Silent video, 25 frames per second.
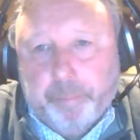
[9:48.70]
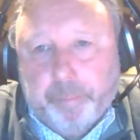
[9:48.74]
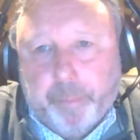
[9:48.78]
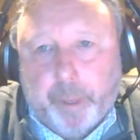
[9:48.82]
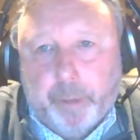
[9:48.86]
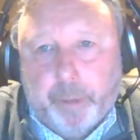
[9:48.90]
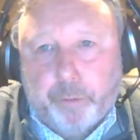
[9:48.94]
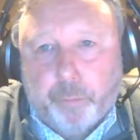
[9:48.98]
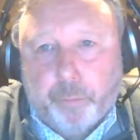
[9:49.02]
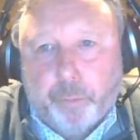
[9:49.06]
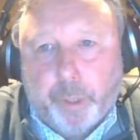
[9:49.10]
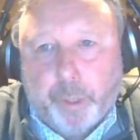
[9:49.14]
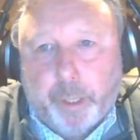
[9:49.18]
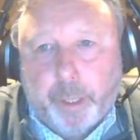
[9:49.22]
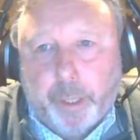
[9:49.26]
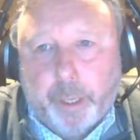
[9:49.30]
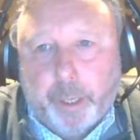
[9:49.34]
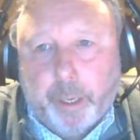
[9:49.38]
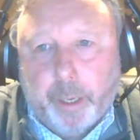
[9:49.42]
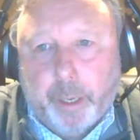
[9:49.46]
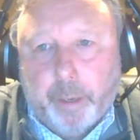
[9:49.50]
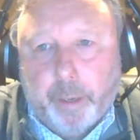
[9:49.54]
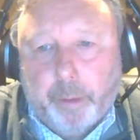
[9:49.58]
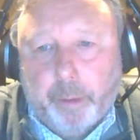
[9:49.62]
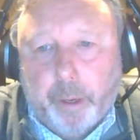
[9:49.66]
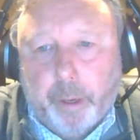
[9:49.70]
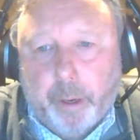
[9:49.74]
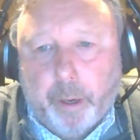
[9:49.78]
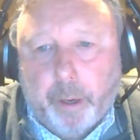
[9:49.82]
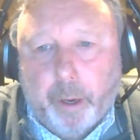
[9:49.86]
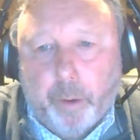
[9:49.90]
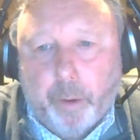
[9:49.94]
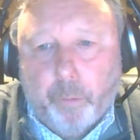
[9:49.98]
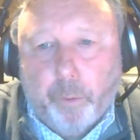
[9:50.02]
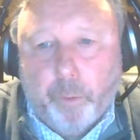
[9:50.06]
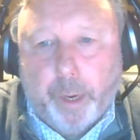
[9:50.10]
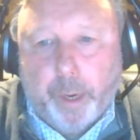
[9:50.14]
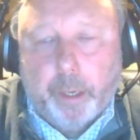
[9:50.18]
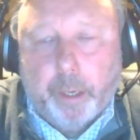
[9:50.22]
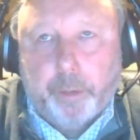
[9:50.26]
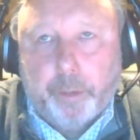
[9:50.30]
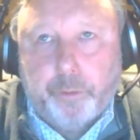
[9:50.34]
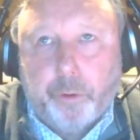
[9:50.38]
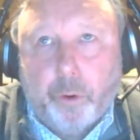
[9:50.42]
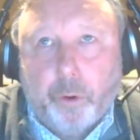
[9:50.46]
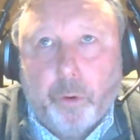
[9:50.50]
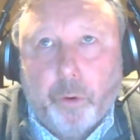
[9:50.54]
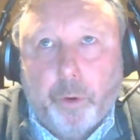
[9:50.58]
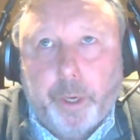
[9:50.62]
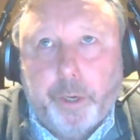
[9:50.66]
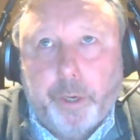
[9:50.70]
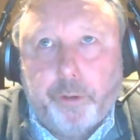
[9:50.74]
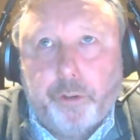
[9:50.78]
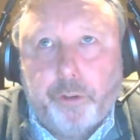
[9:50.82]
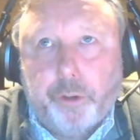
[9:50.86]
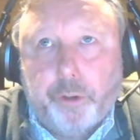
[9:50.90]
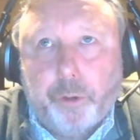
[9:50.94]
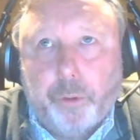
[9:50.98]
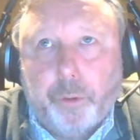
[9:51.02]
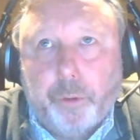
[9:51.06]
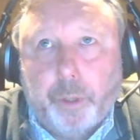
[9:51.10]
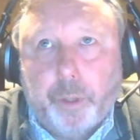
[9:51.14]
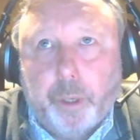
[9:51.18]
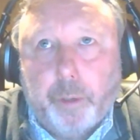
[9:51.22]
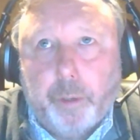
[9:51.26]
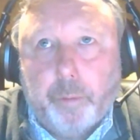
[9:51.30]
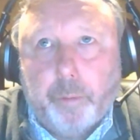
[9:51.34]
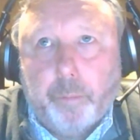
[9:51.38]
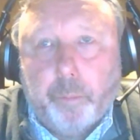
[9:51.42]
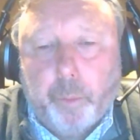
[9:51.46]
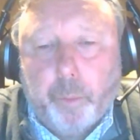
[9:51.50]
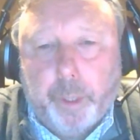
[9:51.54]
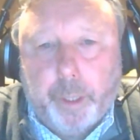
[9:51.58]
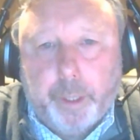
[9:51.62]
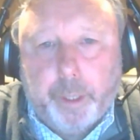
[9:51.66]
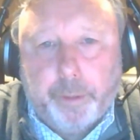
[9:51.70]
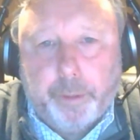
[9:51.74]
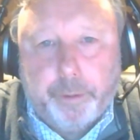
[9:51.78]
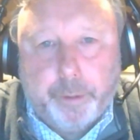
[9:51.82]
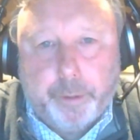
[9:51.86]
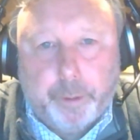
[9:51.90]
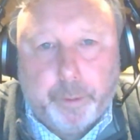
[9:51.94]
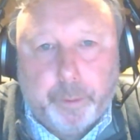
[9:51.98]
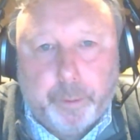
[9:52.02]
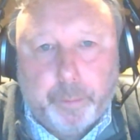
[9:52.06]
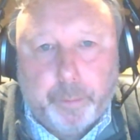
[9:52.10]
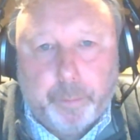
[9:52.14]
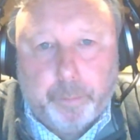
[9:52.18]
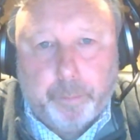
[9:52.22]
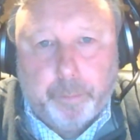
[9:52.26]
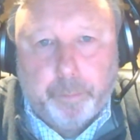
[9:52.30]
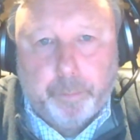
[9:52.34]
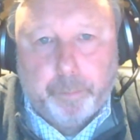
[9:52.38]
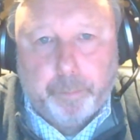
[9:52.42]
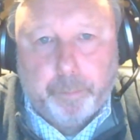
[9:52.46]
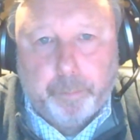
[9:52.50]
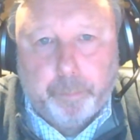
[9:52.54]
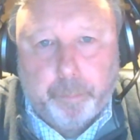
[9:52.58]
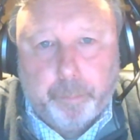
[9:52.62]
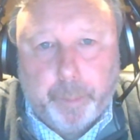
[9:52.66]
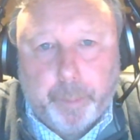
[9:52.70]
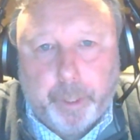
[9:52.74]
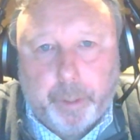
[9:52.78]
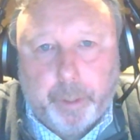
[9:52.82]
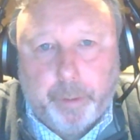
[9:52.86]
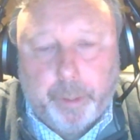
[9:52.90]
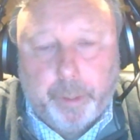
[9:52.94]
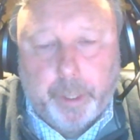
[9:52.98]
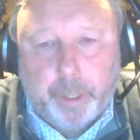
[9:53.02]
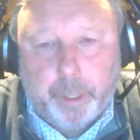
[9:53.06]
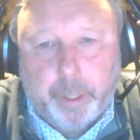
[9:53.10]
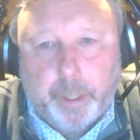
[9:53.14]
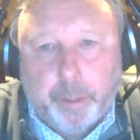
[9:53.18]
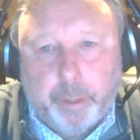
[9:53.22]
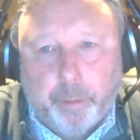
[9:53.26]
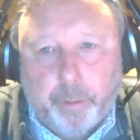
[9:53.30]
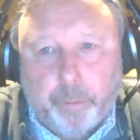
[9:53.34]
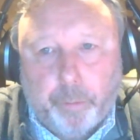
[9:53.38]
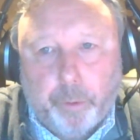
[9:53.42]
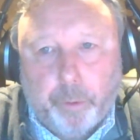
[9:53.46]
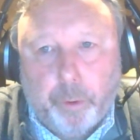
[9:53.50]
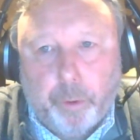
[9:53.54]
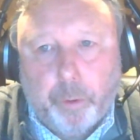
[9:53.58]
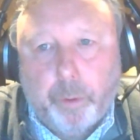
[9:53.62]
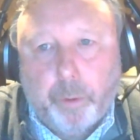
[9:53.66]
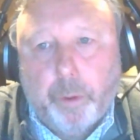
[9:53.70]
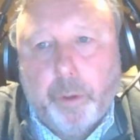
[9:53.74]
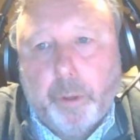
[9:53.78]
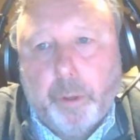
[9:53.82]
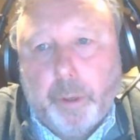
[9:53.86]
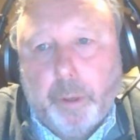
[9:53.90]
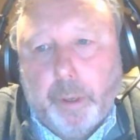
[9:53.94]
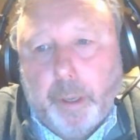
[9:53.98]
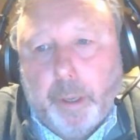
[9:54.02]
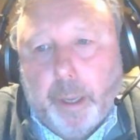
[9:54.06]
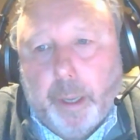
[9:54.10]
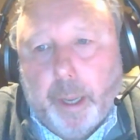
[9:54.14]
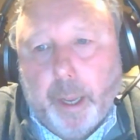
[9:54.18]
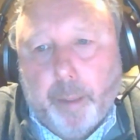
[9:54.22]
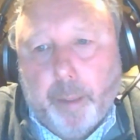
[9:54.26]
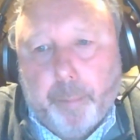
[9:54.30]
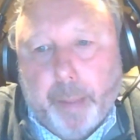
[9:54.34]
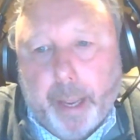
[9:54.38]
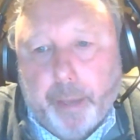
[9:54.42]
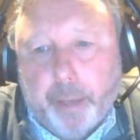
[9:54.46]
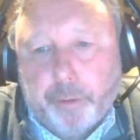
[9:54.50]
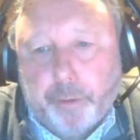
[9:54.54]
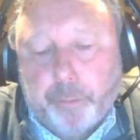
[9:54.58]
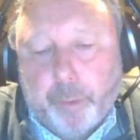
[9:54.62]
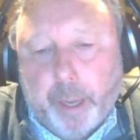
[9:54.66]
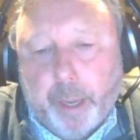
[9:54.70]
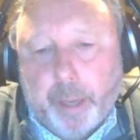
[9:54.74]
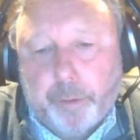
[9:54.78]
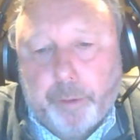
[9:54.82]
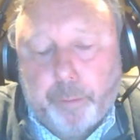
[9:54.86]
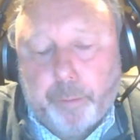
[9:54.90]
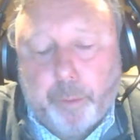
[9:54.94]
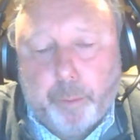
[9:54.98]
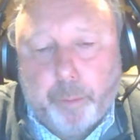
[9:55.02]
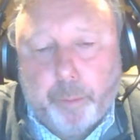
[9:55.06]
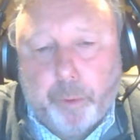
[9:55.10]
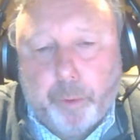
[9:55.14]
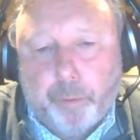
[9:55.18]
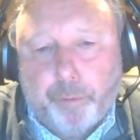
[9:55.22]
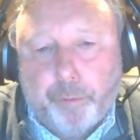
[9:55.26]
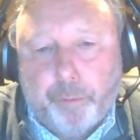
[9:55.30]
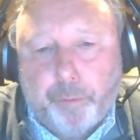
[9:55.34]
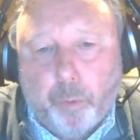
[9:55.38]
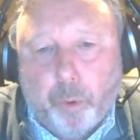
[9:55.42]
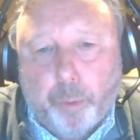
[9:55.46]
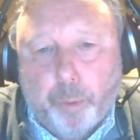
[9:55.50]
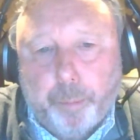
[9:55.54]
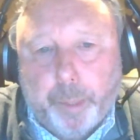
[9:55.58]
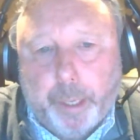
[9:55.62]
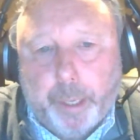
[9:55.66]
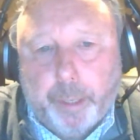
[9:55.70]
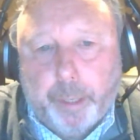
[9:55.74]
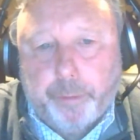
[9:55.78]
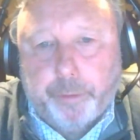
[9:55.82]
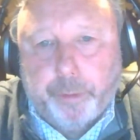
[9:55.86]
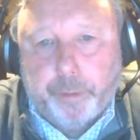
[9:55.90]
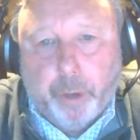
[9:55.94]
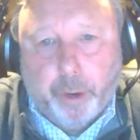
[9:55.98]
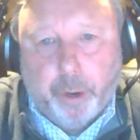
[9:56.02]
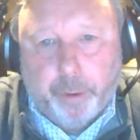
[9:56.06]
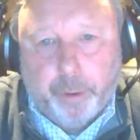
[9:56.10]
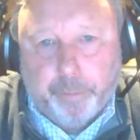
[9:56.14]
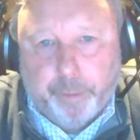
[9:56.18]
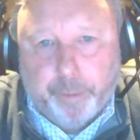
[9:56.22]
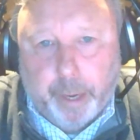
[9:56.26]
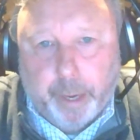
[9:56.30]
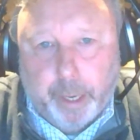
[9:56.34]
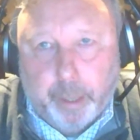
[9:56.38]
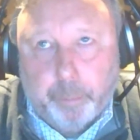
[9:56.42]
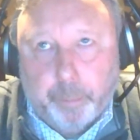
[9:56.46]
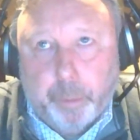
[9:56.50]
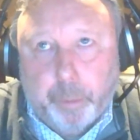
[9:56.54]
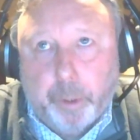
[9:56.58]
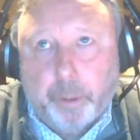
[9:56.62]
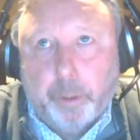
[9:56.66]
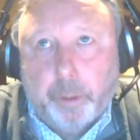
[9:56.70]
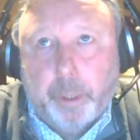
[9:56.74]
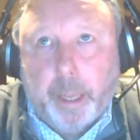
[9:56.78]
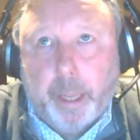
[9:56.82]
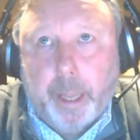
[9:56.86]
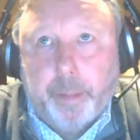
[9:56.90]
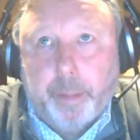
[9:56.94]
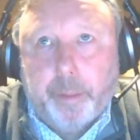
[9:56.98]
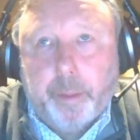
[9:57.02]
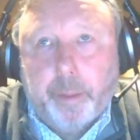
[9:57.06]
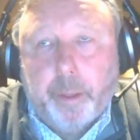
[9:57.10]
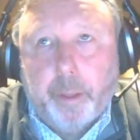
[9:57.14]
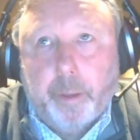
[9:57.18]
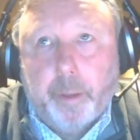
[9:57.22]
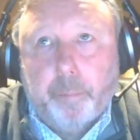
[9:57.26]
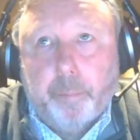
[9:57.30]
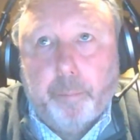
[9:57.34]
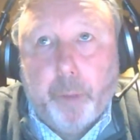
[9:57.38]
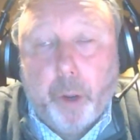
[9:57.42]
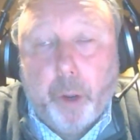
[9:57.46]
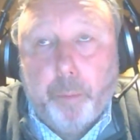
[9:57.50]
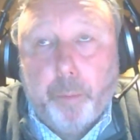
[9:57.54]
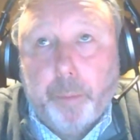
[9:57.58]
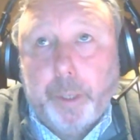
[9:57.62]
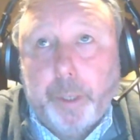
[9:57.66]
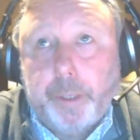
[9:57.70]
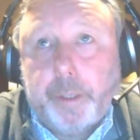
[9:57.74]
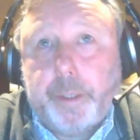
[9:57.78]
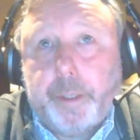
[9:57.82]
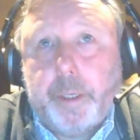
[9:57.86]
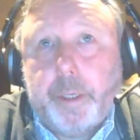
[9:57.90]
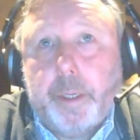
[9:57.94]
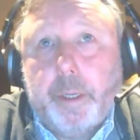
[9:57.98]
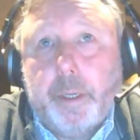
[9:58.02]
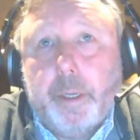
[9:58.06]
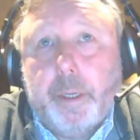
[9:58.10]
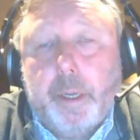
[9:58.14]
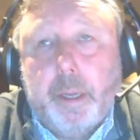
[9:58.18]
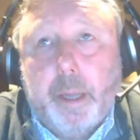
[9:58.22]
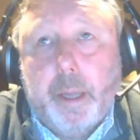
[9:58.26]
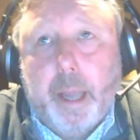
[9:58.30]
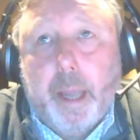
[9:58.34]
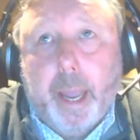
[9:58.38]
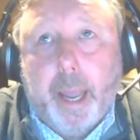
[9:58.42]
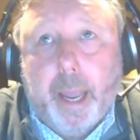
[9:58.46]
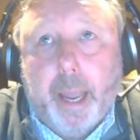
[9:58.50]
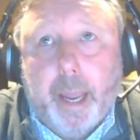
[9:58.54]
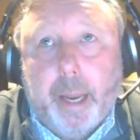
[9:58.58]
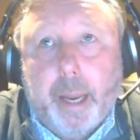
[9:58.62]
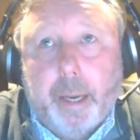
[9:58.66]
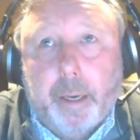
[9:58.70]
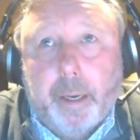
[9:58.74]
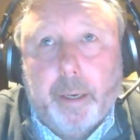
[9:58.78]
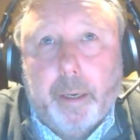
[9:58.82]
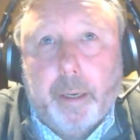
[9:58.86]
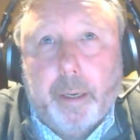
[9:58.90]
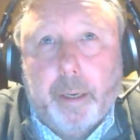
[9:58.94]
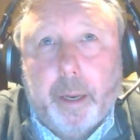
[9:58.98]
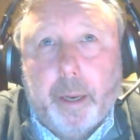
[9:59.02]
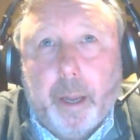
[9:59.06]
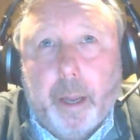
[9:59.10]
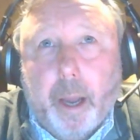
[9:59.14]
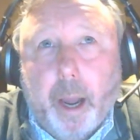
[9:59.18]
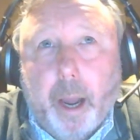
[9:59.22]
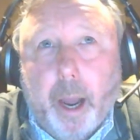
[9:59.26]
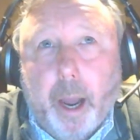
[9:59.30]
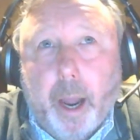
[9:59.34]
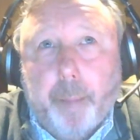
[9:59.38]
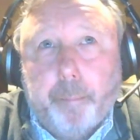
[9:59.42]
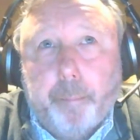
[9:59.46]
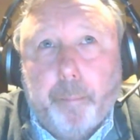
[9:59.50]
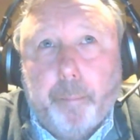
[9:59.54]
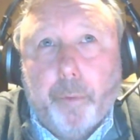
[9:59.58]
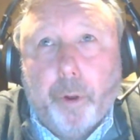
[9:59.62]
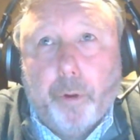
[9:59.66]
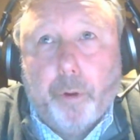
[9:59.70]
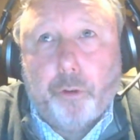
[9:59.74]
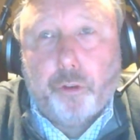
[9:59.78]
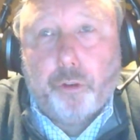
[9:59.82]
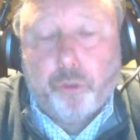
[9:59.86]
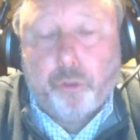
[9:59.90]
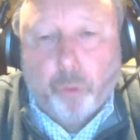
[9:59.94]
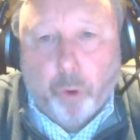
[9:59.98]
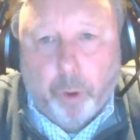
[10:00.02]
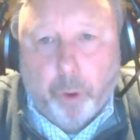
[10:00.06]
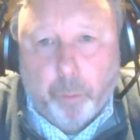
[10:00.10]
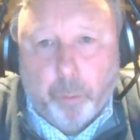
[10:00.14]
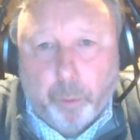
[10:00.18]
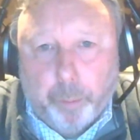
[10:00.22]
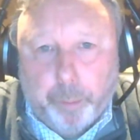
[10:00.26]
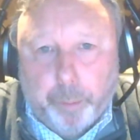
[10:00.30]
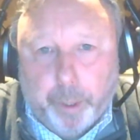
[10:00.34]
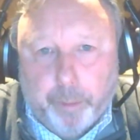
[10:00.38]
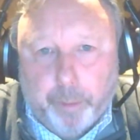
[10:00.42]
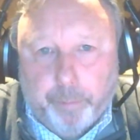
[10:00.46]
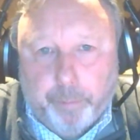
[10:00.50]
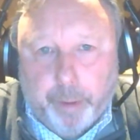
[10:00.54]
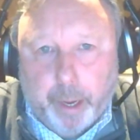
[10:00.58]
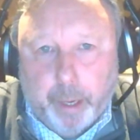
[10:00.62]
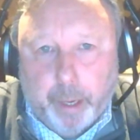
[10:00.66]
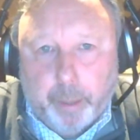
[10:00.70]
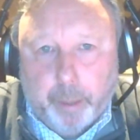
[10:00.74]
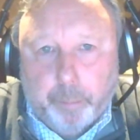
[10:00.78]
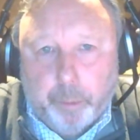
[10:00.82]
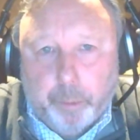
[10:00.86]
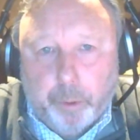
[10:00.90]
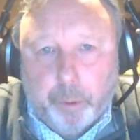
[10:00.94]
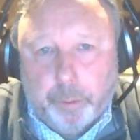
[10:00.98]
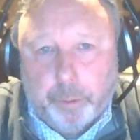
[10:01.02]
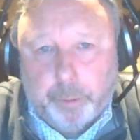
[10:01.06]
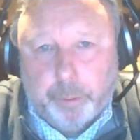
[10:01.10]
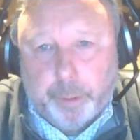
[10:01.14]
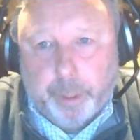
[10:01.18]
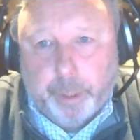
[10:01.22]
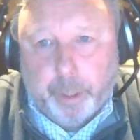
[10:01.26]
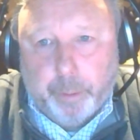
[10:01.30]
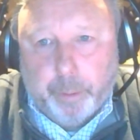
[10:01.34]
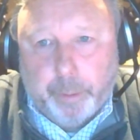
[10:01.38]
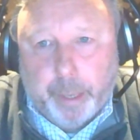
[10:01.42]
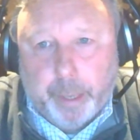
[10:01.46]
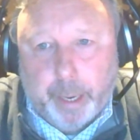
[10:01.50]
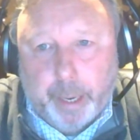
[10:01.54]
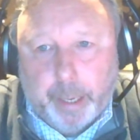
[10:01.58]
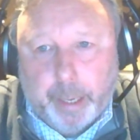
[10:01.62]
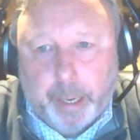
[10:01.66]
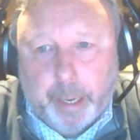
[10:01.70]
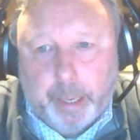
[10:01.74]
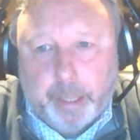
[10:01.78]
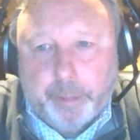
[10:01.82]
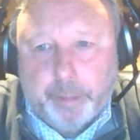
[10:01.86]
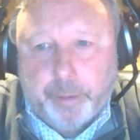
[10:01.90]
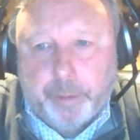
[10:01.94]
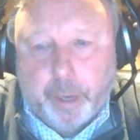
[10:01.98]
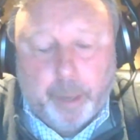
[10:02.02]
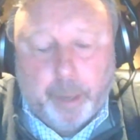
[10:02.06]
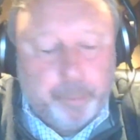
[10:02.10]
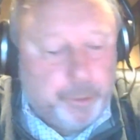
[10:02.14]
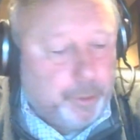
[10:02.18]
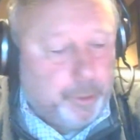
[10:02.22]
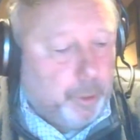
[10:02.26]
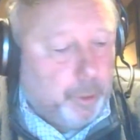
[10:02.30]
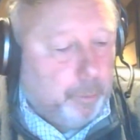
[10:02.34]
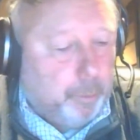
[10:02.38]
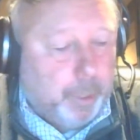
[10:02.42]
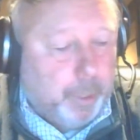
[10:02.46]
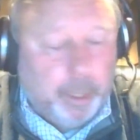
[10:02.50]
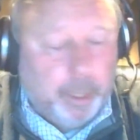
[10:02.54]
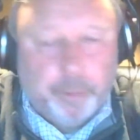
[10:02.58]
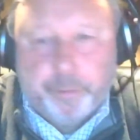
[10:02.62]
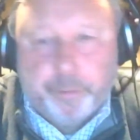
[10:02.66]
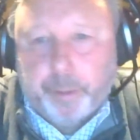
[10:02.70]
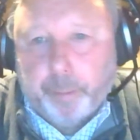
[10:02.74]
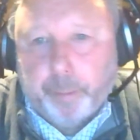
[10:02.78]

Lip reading: It's really a regulatory issue that we need to be thinking through as we move forward, but it's not available at the moment, and I'm not sure it will be available, anytime soon. But it's